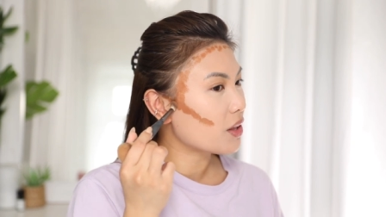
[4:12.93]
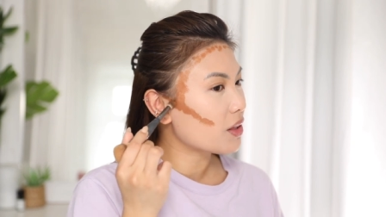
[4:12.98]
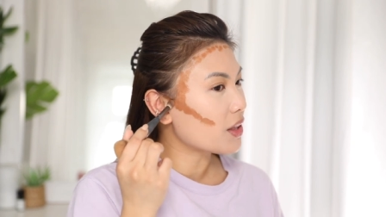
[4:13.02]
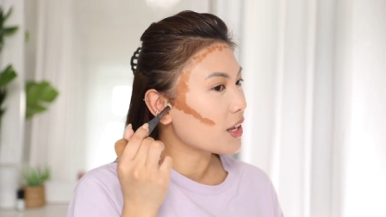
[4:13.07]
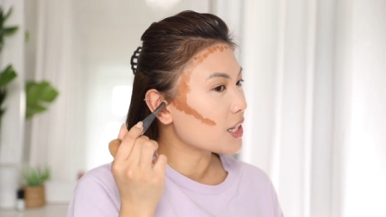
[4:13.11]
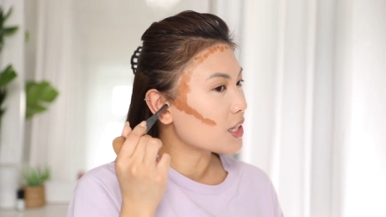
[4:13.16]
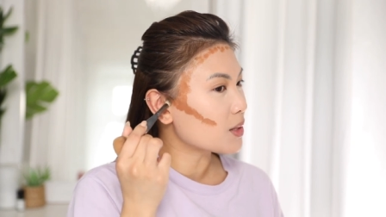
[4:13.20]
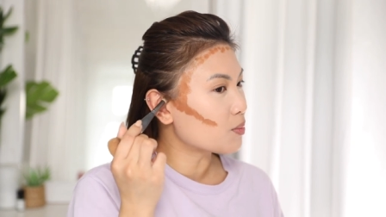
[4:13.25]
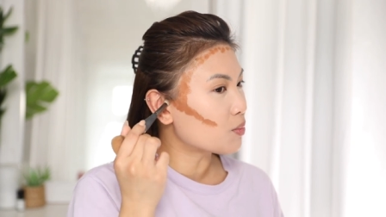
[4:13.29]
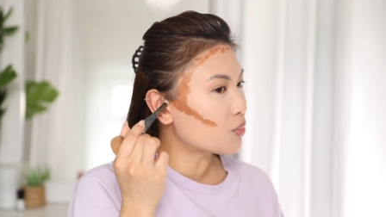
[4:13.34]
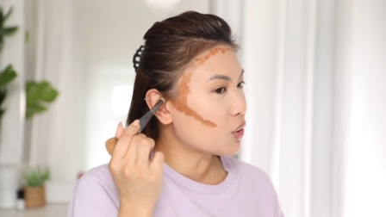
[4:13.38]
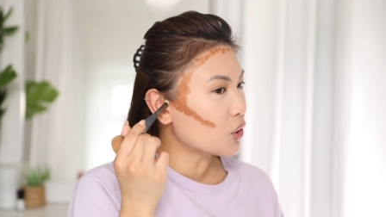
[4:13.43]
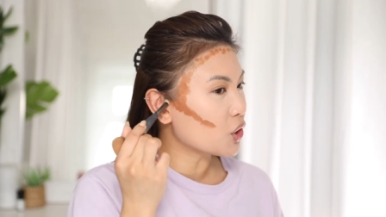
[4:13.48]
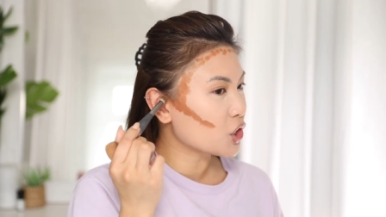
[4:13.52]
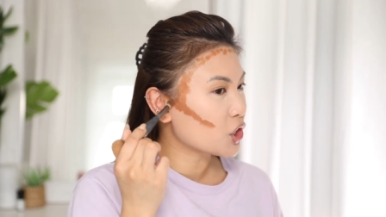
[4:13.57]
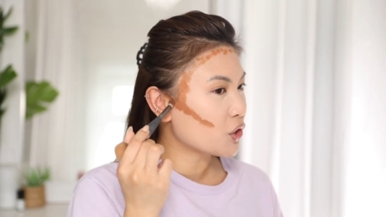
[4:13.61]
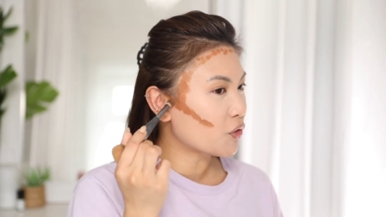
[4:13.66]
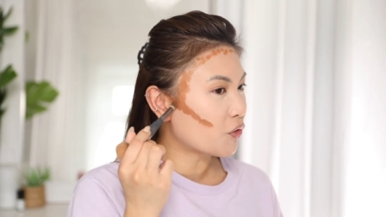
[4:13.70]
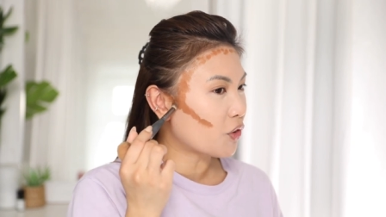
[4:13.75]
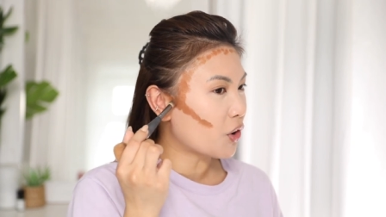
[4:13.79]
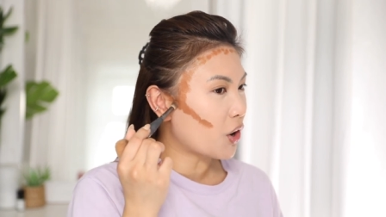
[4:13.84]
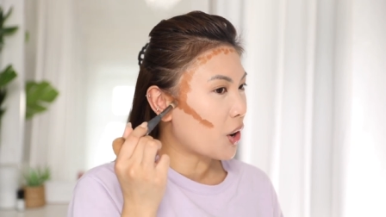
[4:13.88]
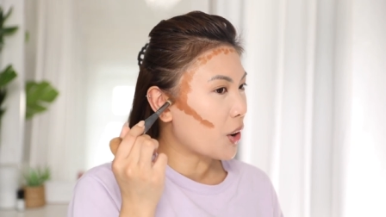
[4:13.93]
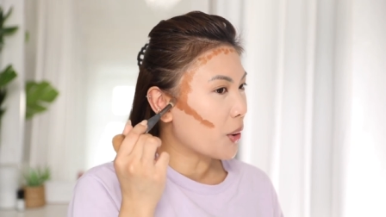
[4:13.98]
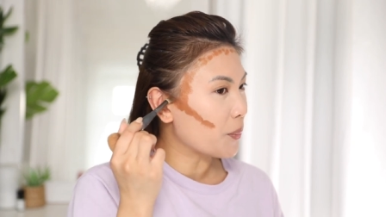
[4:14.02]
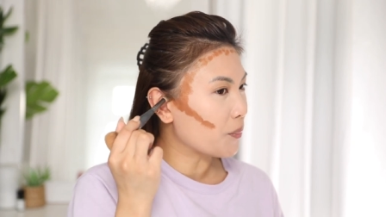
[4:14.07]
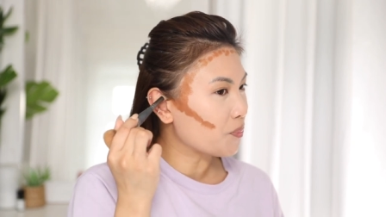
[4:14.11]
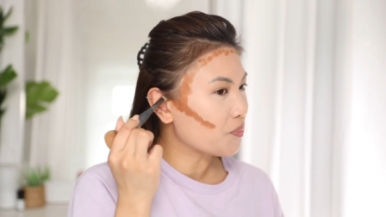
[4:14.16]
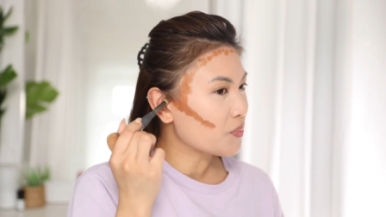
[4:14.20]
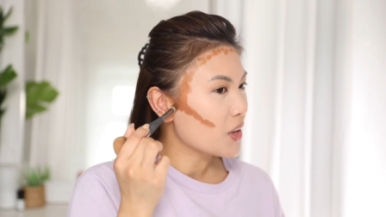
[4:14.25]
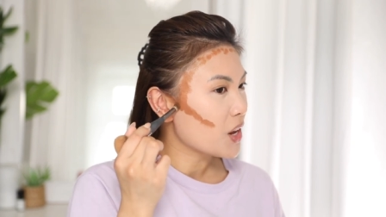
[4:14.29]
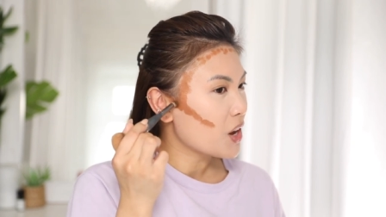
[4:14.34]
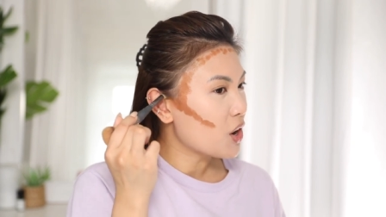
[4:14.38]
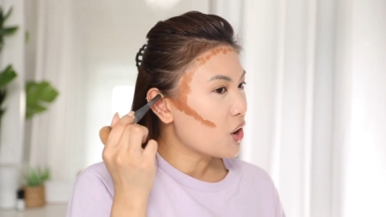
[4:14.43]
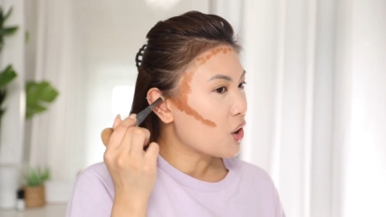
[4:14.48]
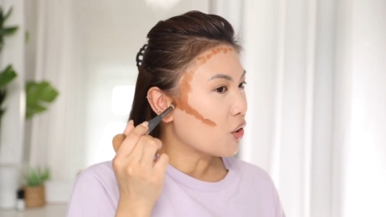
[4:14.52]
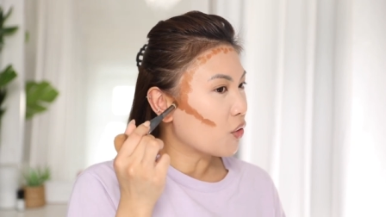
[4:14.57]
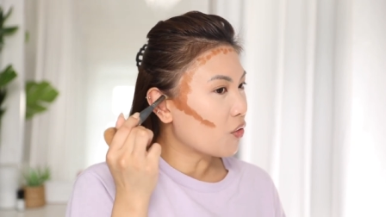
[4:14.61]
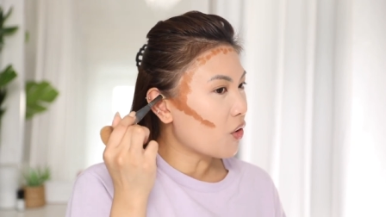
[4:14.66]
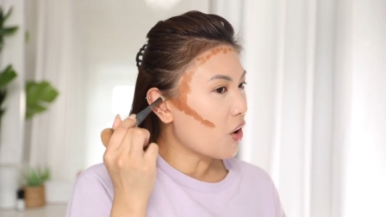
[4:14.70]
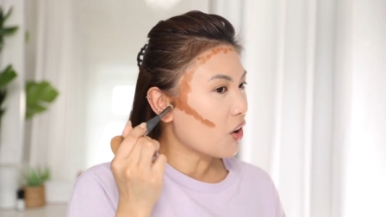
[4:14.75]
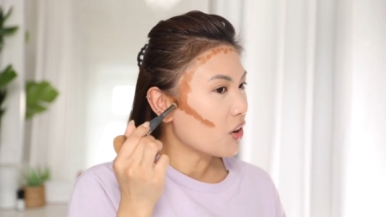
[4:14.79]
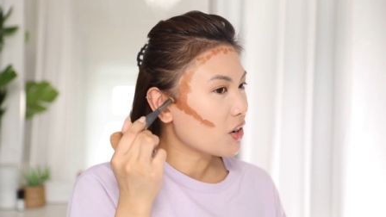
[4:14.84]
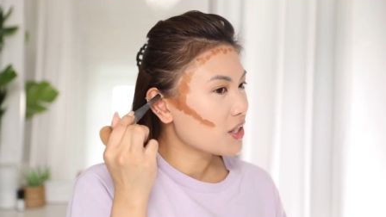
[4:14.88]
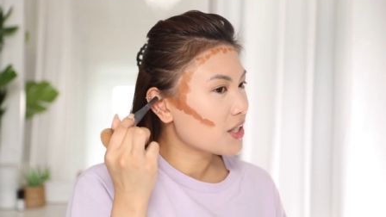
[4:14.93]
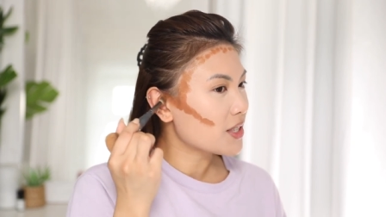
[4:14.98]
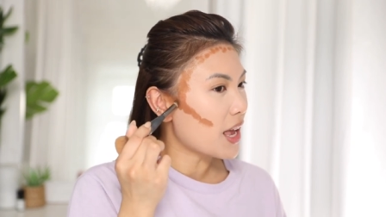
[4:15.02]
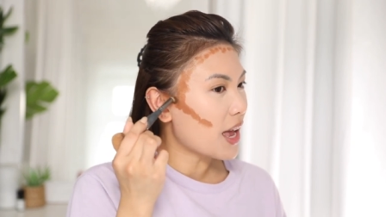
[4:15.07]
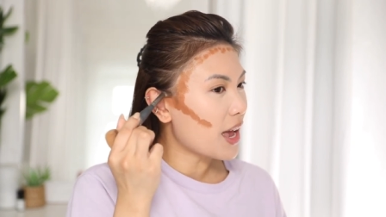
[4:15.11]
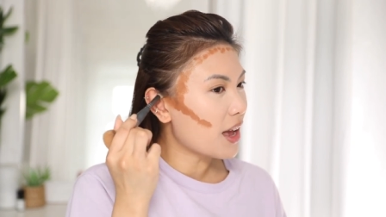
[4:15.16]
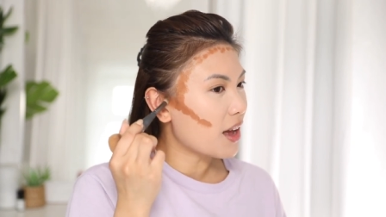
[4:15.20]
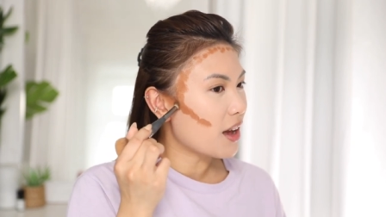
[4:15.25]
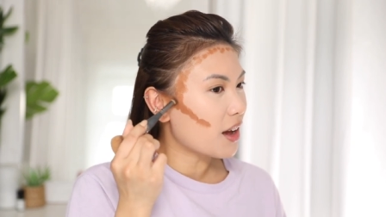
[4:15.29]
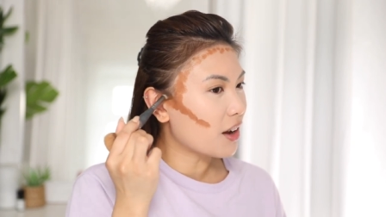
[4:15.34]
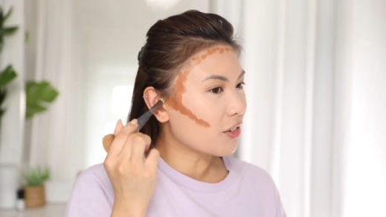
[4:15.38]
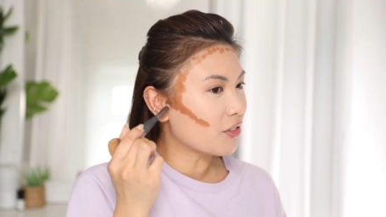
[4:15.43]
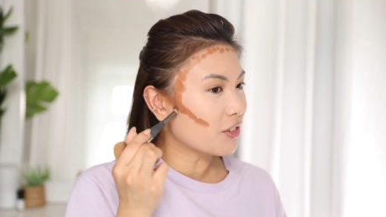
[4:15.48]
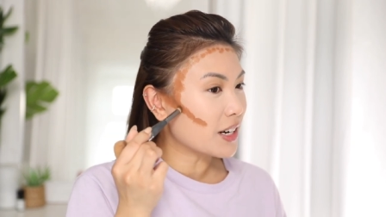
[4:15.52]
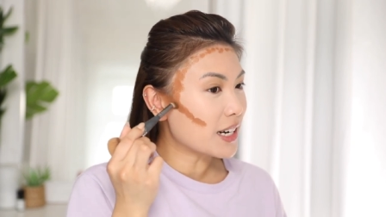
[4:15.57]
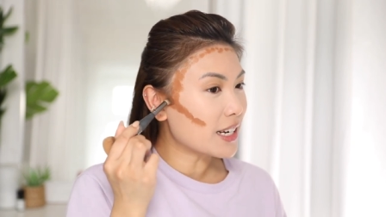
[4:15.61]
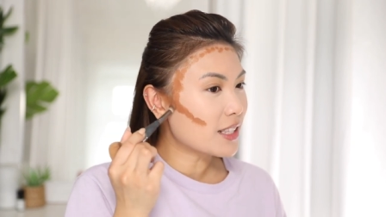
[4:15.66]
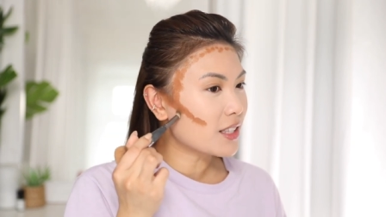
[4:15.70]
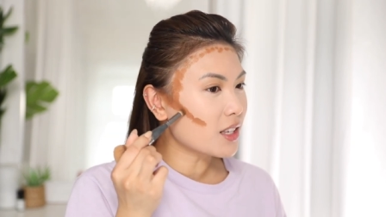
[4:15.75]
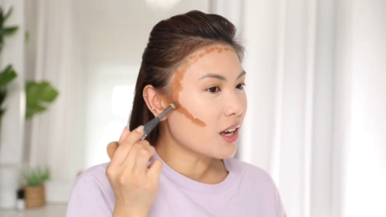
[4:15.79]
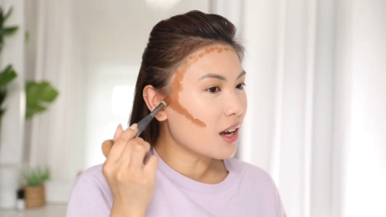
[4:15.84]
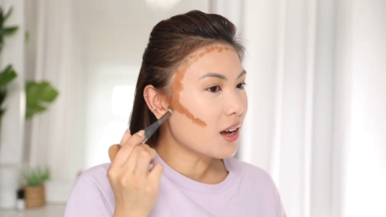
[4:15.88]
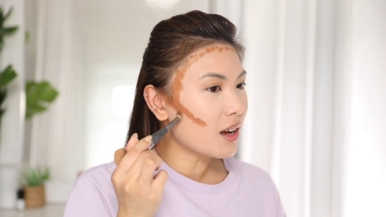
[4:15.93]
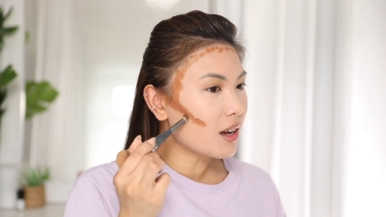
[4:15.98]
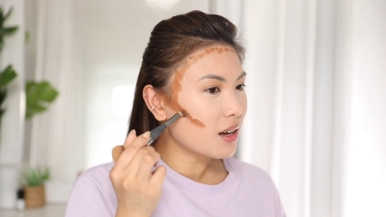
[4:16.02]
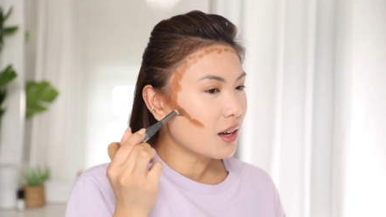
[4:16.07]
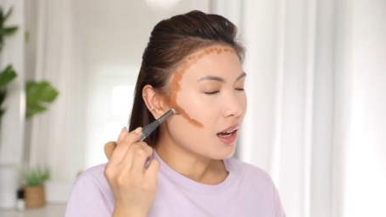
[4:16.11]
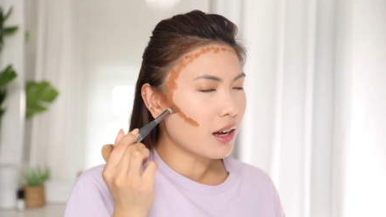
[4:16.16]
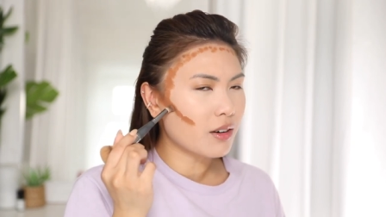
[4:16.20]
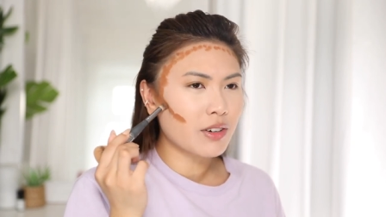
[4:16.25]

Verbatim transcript: this brush from Roxette Arisa,